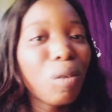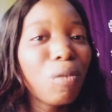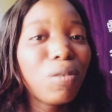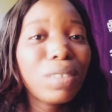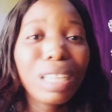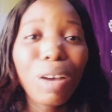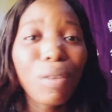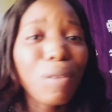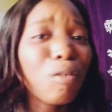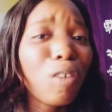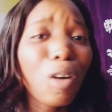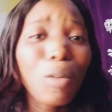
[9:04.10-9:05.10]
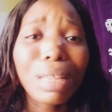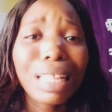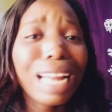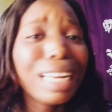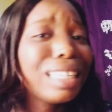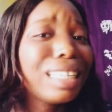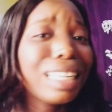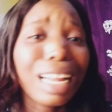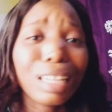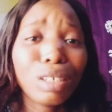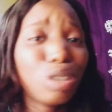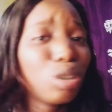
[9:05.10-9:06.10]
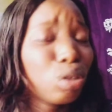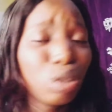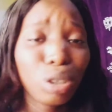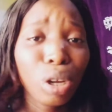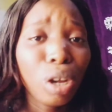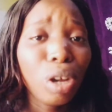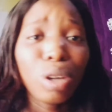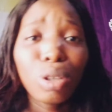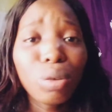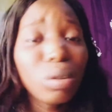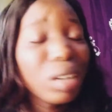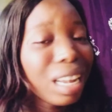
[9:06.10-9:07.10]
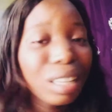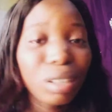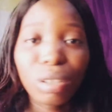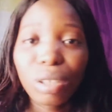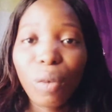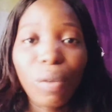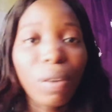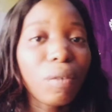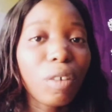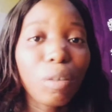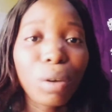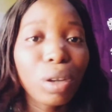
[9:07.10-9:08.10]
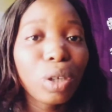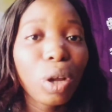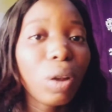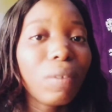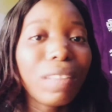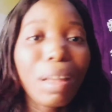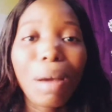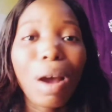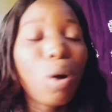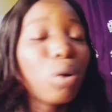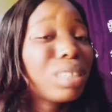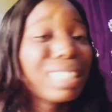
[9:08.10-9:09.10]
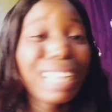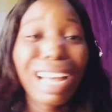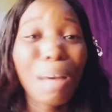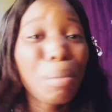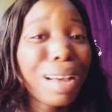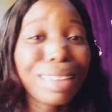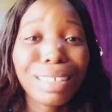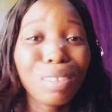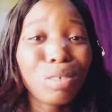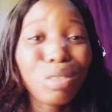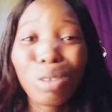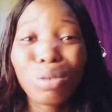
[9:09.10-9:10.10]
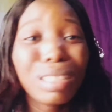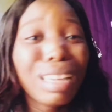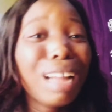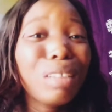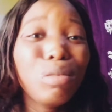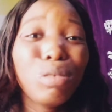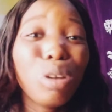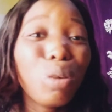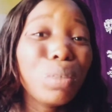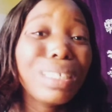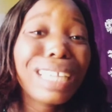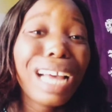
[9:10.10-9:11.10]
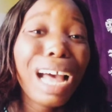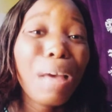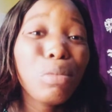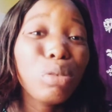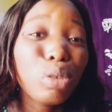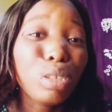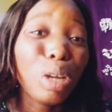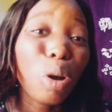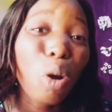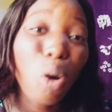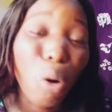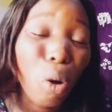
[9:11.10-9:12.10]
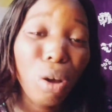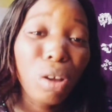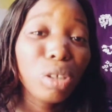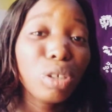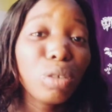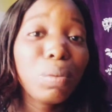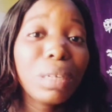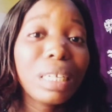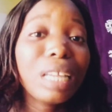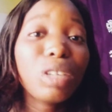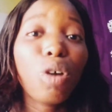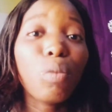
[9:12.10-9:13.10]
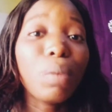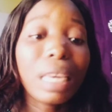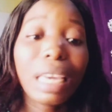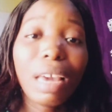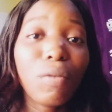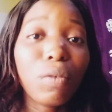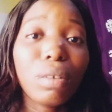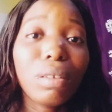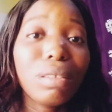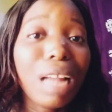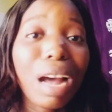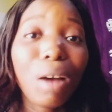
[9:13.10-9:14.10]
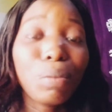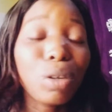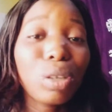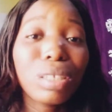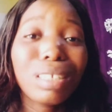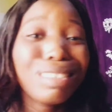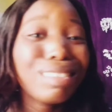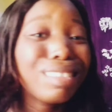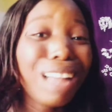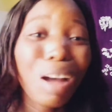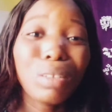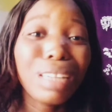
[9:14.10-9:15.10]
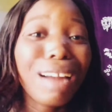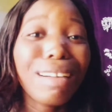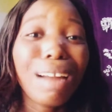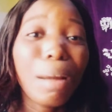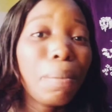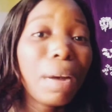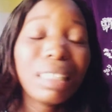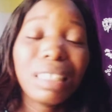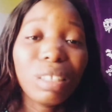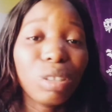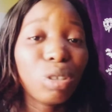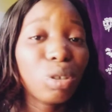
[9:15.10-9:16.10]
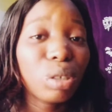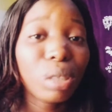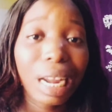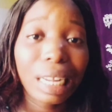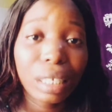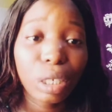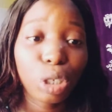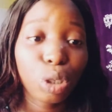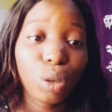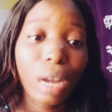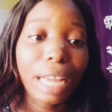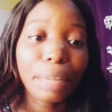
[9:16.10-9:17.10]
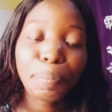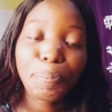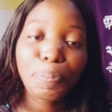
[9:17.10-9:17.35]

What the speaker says: yourself involved in anything as such. Don't get yourself involved because all of them are all scammers. They'll scam you to the core. So please, let's all be careful now because now they are rampant in the society. So guys,